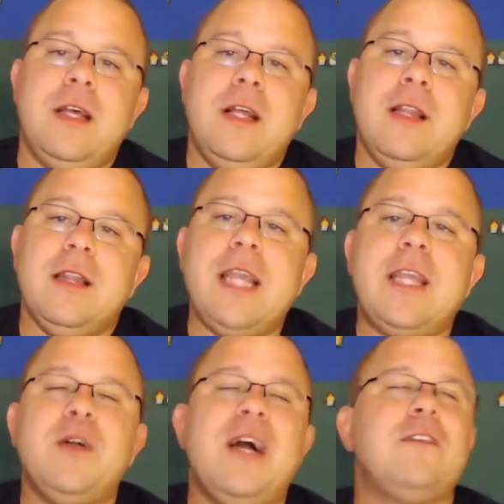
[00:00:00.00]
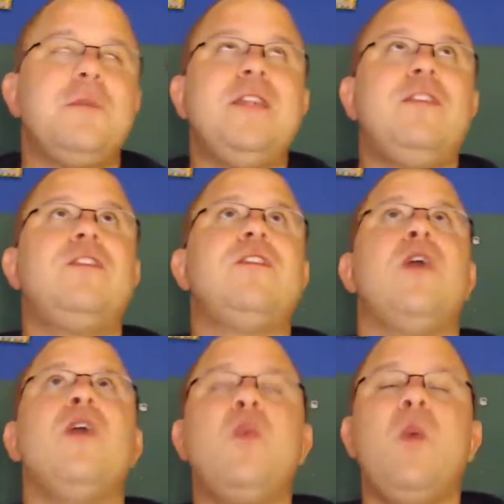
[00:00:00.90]
Lego has been
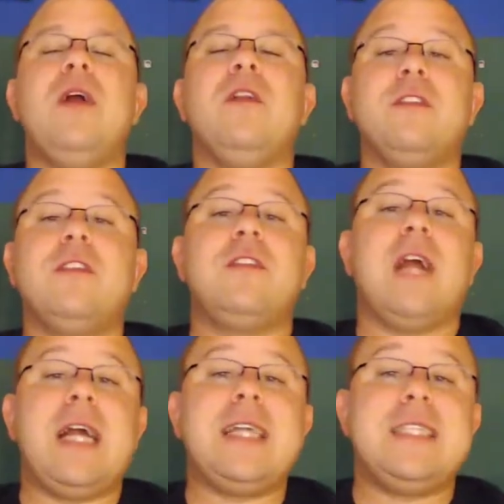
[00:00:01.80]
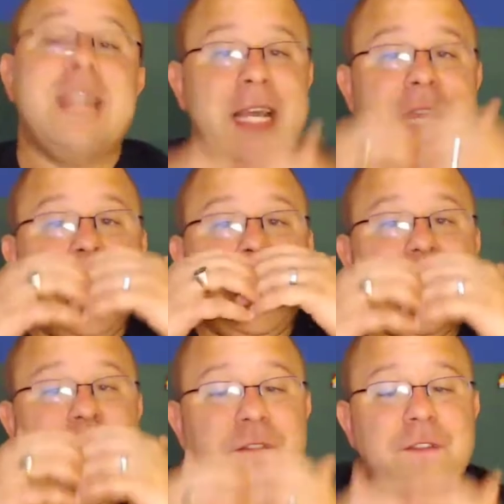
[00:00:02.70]
so well designed and
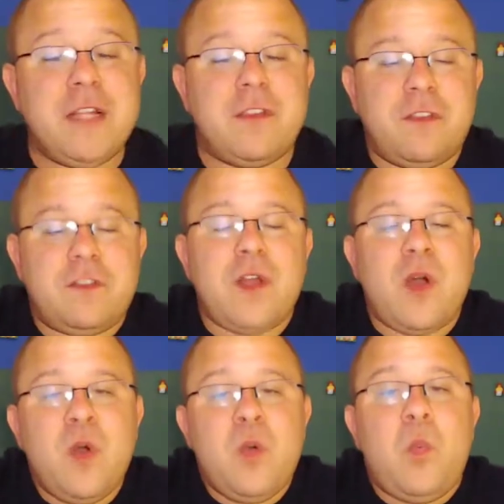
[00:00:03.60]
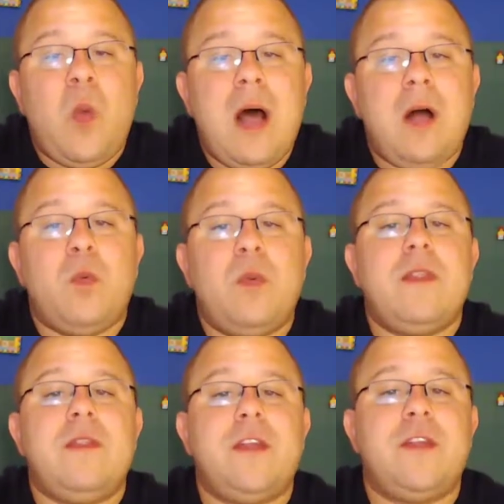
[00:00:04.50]
it fits so well
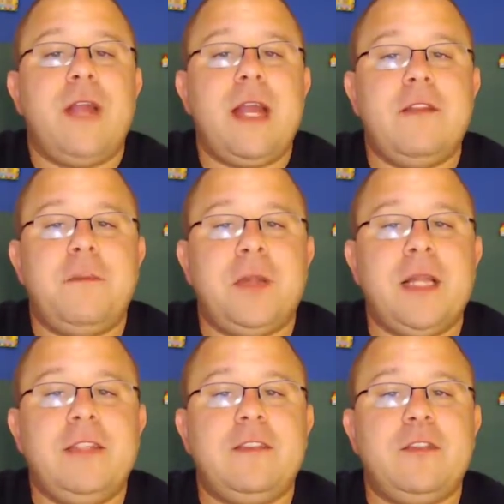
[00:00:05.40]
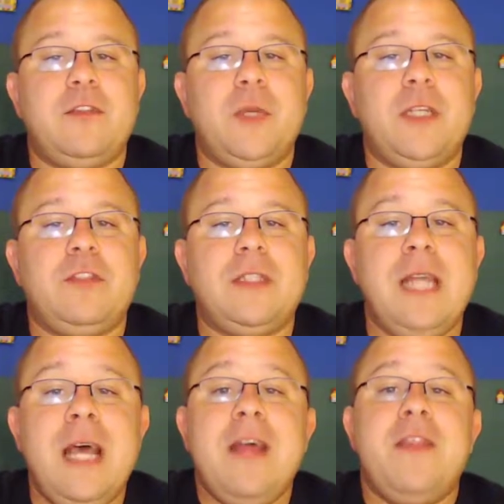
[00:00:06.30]
within the creative play situation
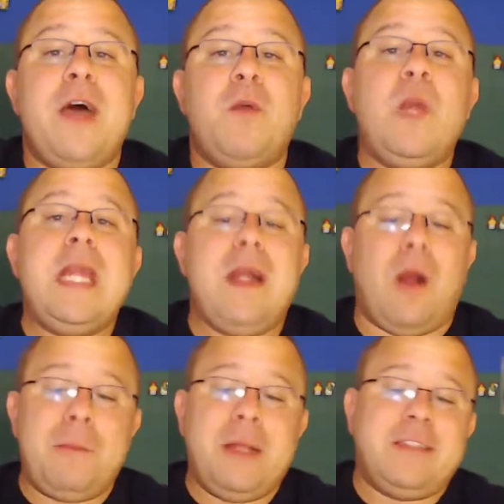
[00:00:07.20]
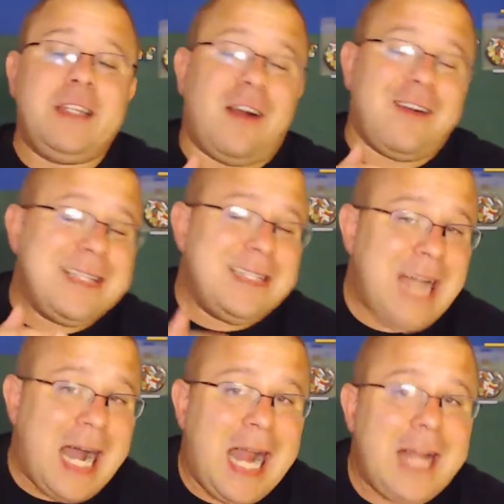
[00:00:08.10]
that we are basing our
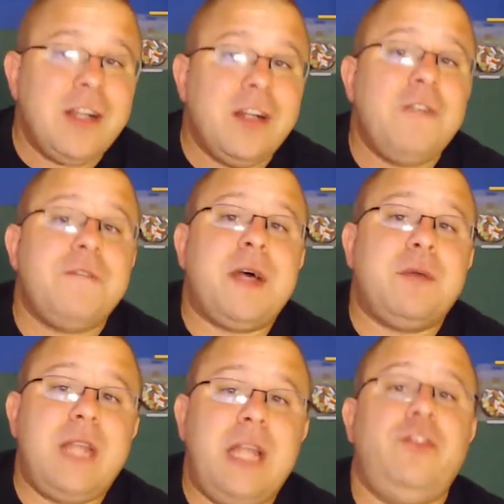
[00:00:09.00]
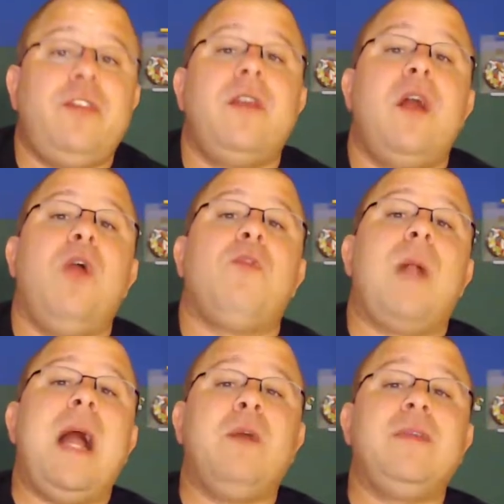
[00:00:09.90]
entire foundation
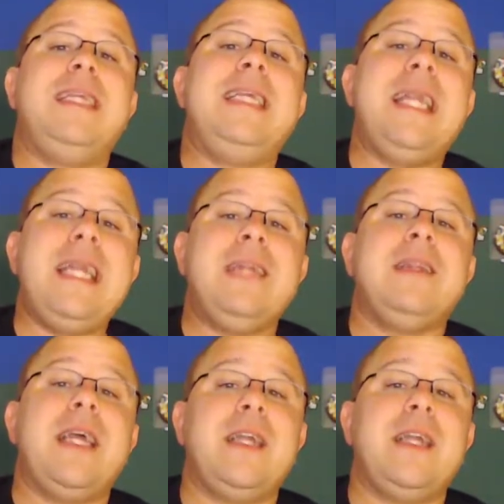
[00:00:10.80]
around getting Lego